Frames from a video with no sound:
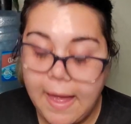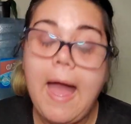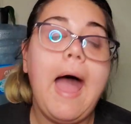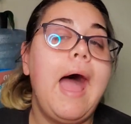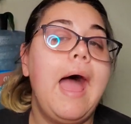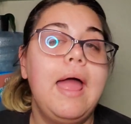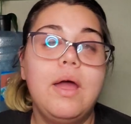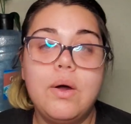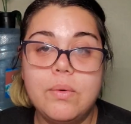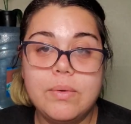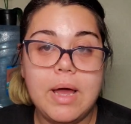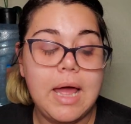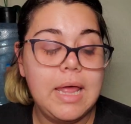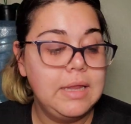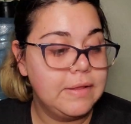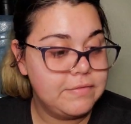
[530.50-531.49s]
I
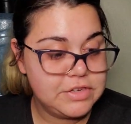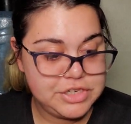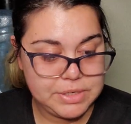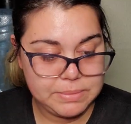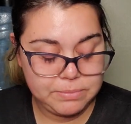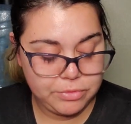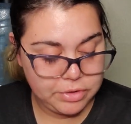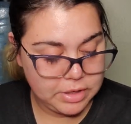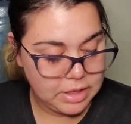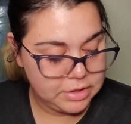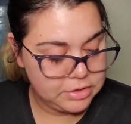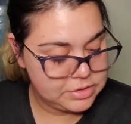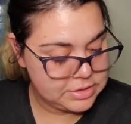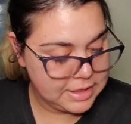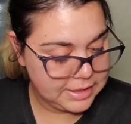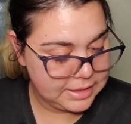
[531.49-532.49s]
love the shimmery
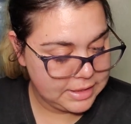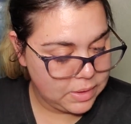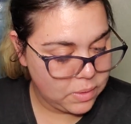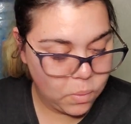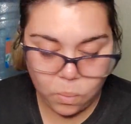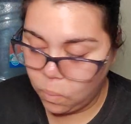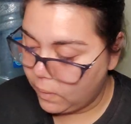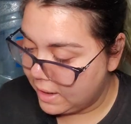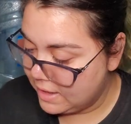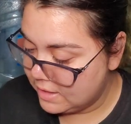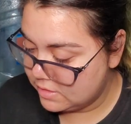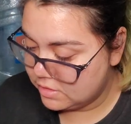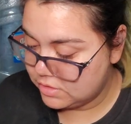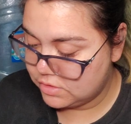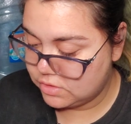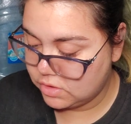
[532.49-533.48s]
colors and I cannot wait
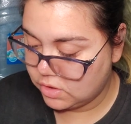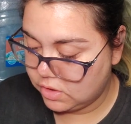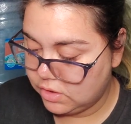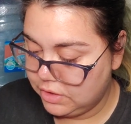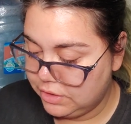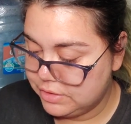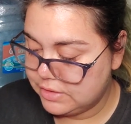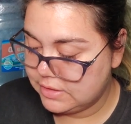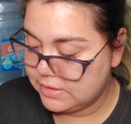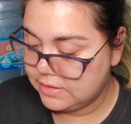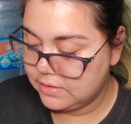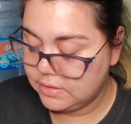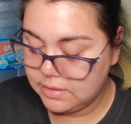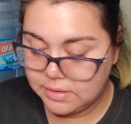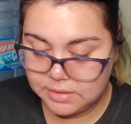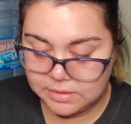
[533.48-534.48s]
to start using
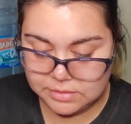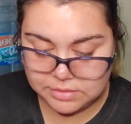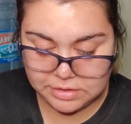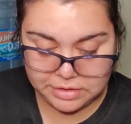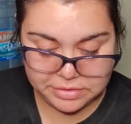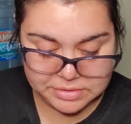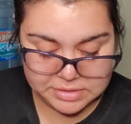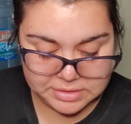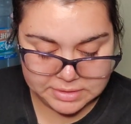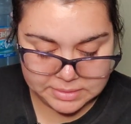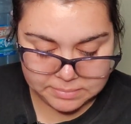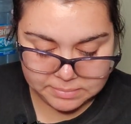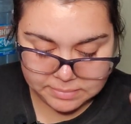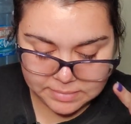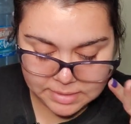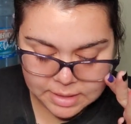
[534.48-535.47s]

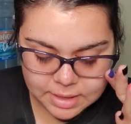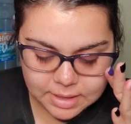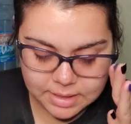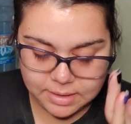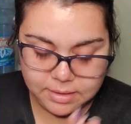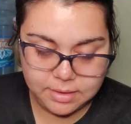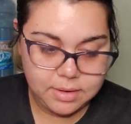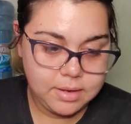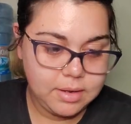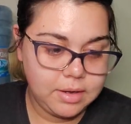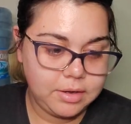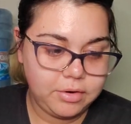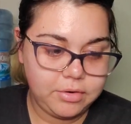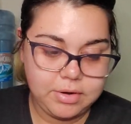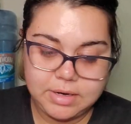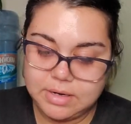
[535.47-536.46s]
them
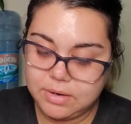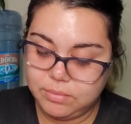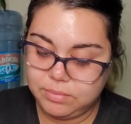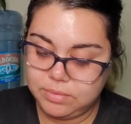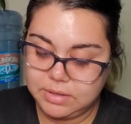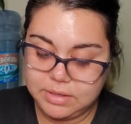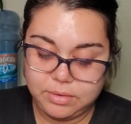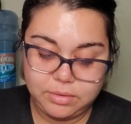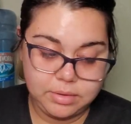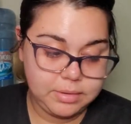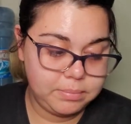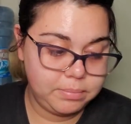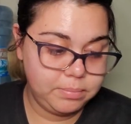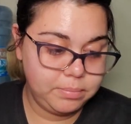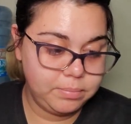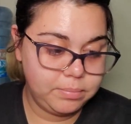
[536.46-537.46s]
and create a really
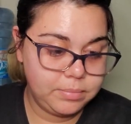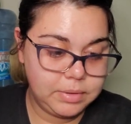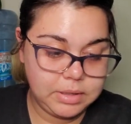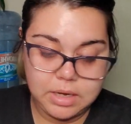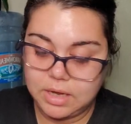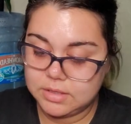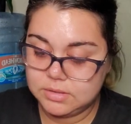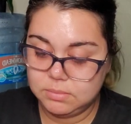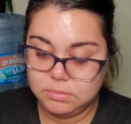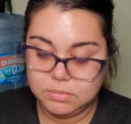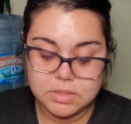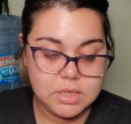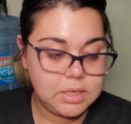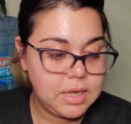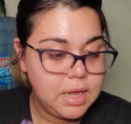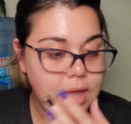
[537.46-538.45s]
awesome
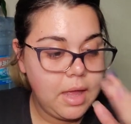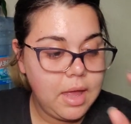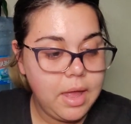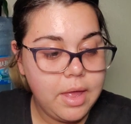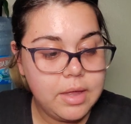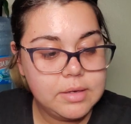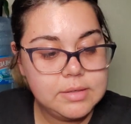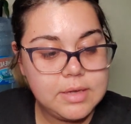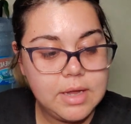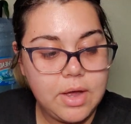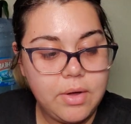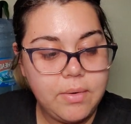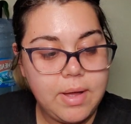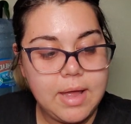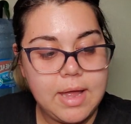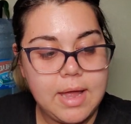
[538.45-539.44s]
look.
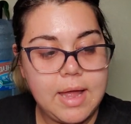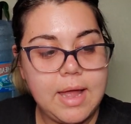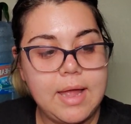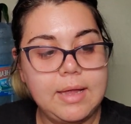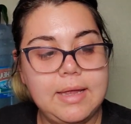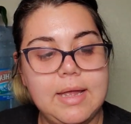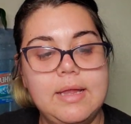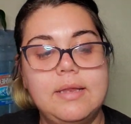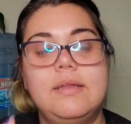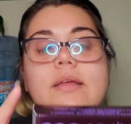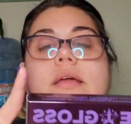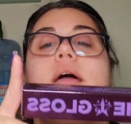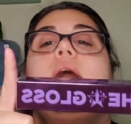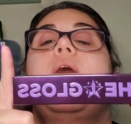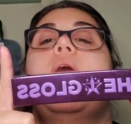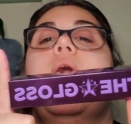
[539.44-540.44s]
Now, again,
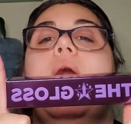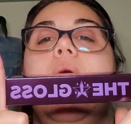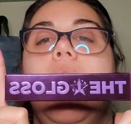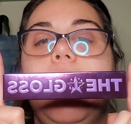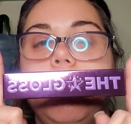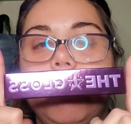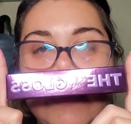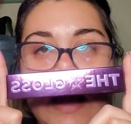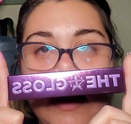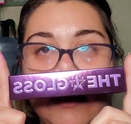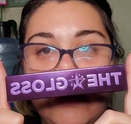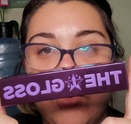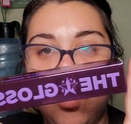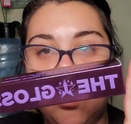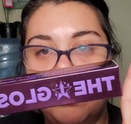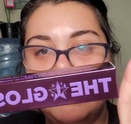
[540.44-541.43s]
I am not
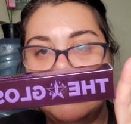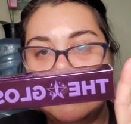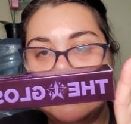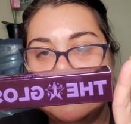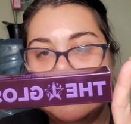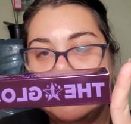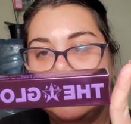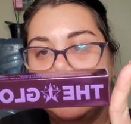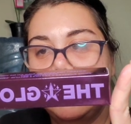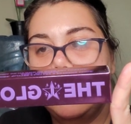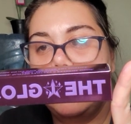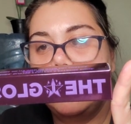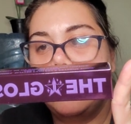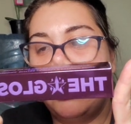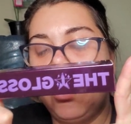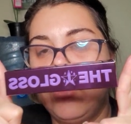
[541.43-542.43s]
gonna open this.
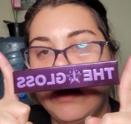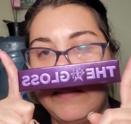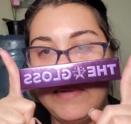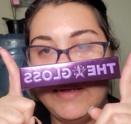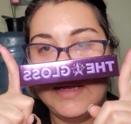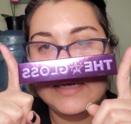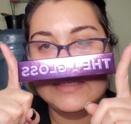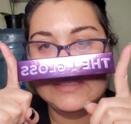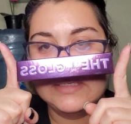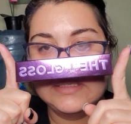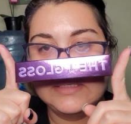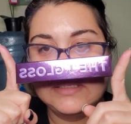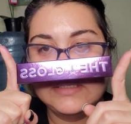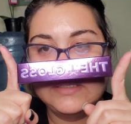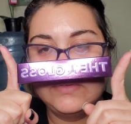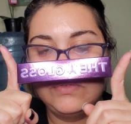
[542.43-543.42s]
Only because this
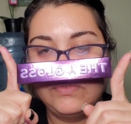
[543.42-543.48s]
is